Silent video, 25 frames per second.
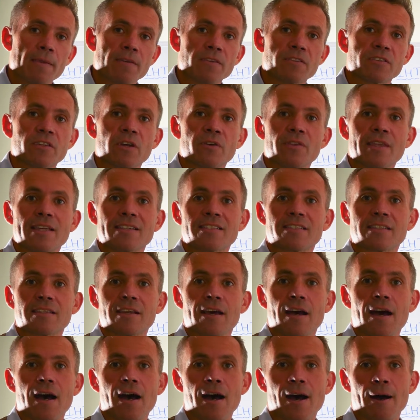So
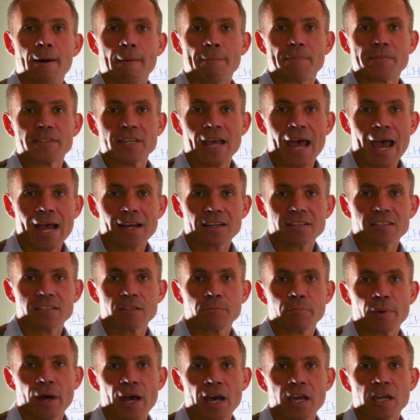there's tax
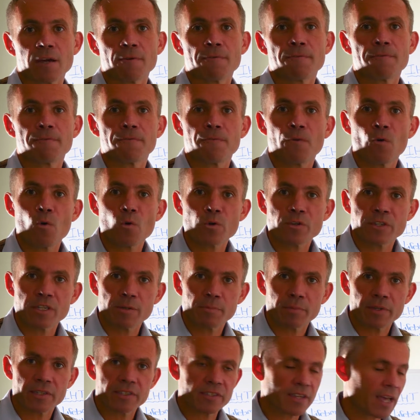to pay of
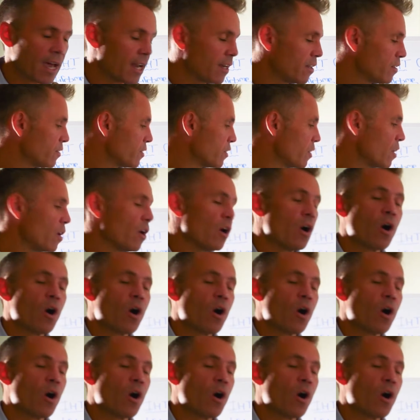40%